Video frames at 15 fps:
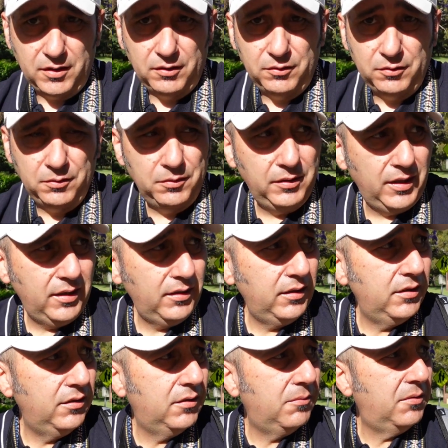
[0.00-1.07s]
to do then
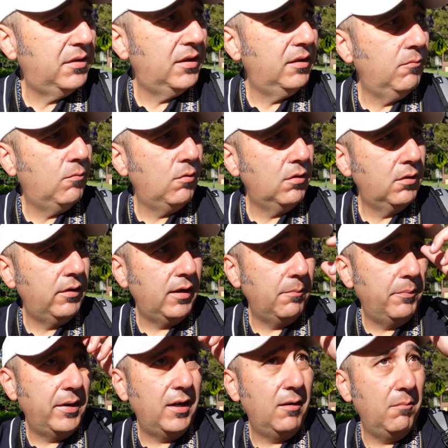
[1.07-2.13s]
is I'm just going to walk around
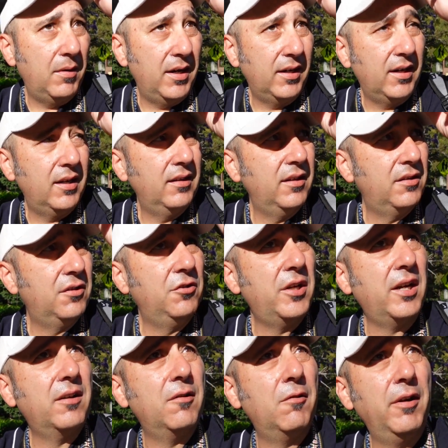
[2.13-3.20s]
Parramatta. It's
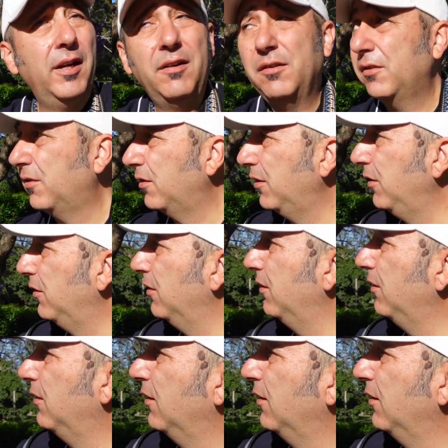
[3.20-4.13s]
jacaranda season.